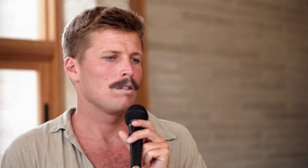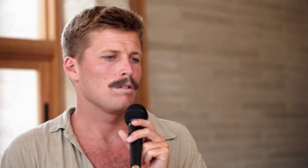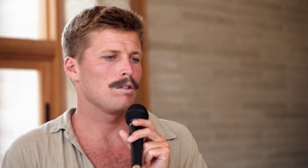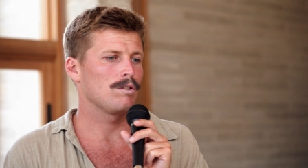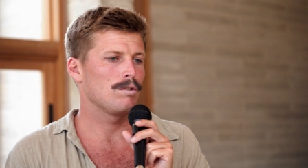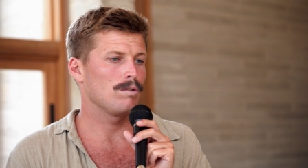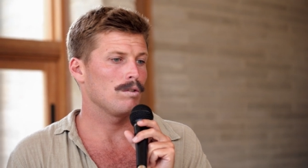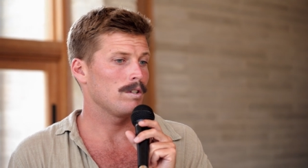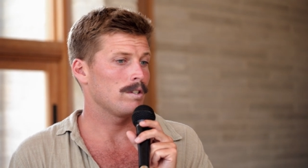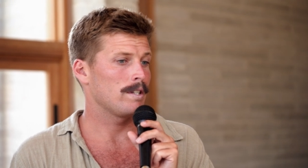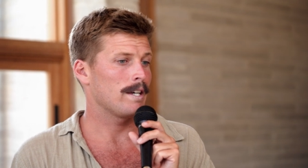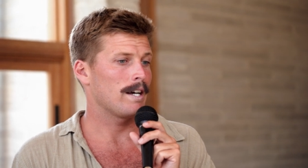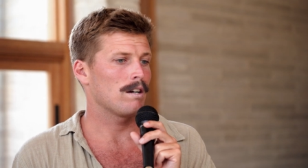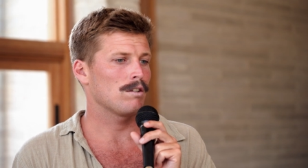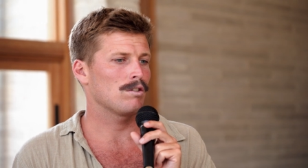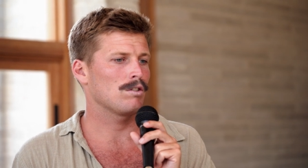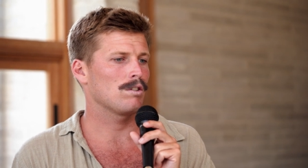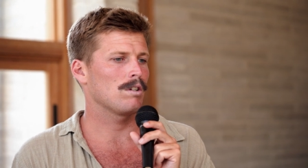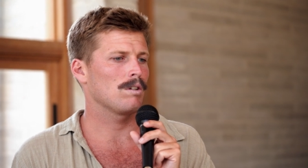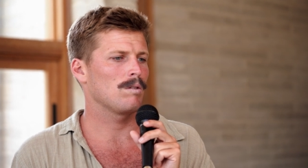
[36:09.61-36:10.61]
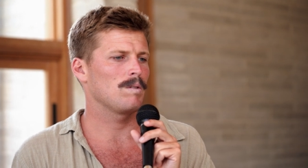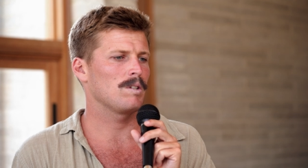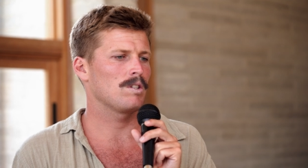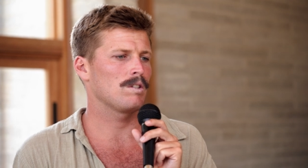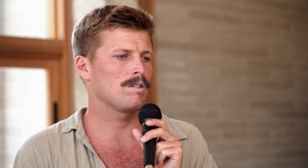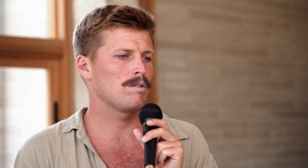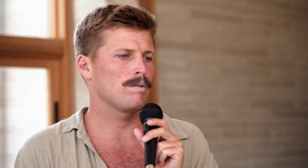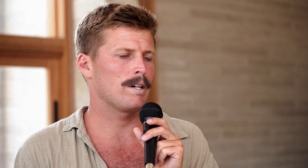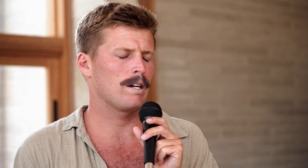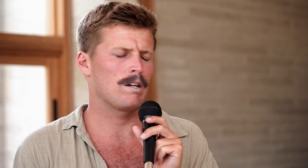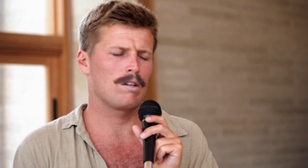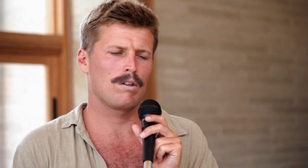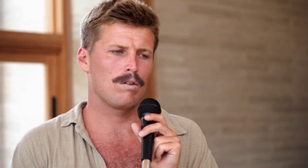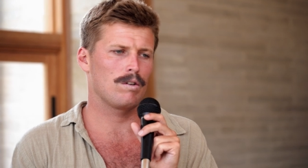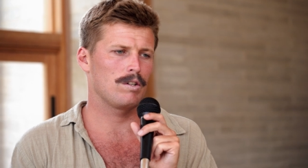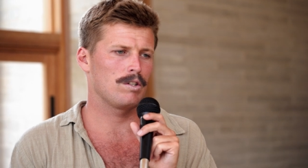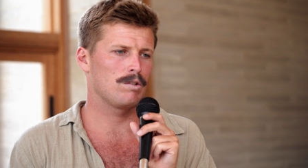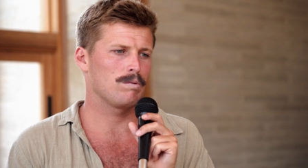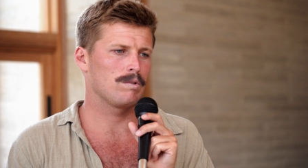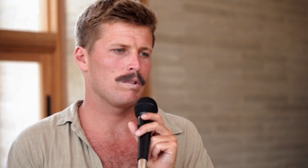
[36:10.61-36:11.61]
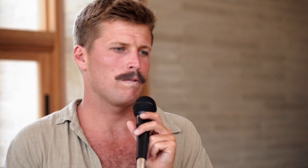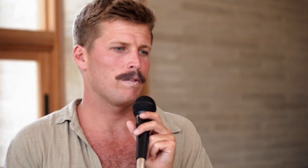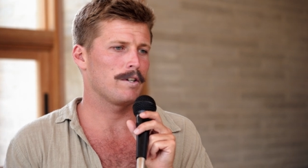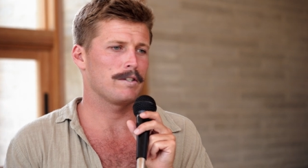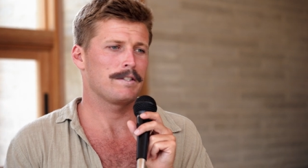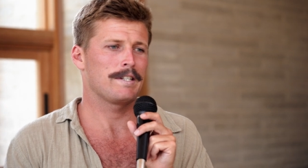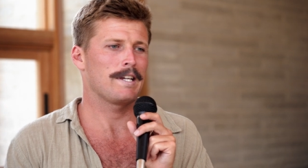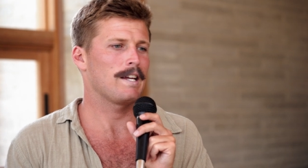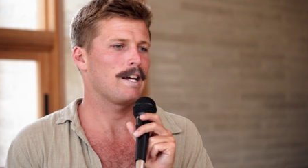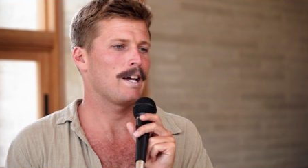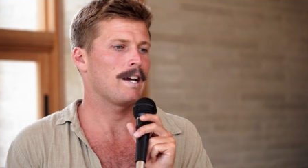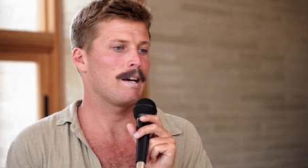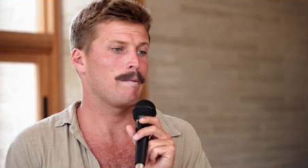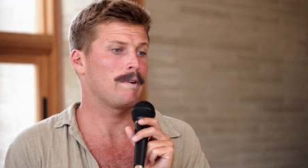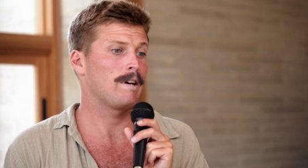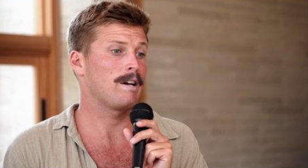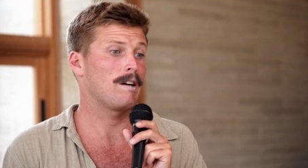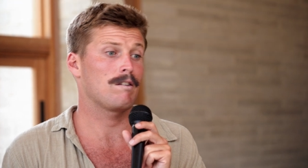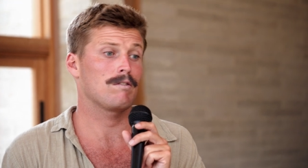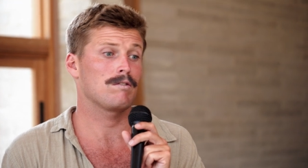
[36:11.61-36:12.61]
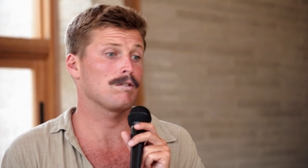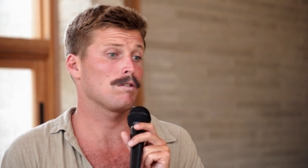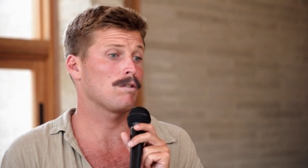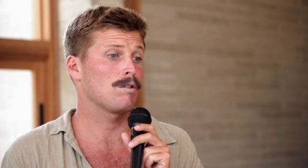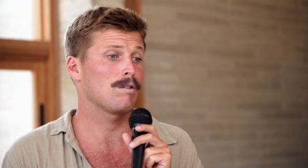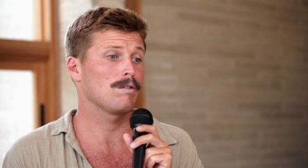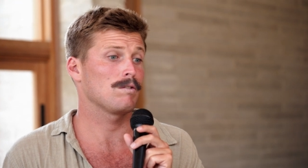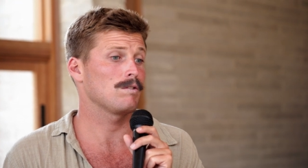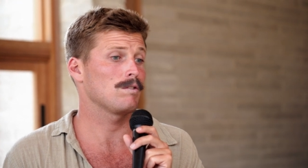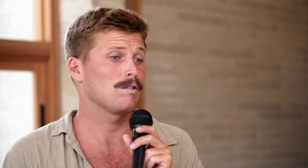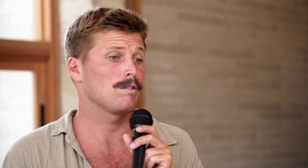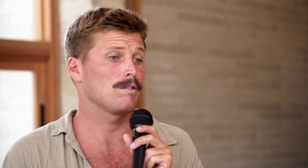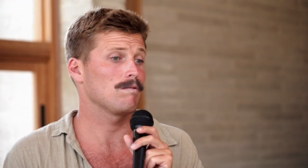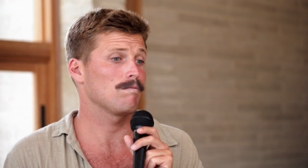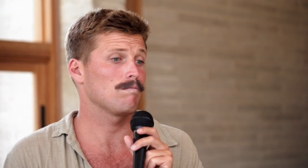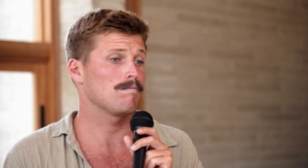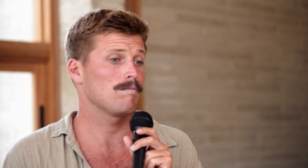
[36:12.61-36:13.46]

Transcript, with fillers: to do this house show, which to our knowledge was the first house concert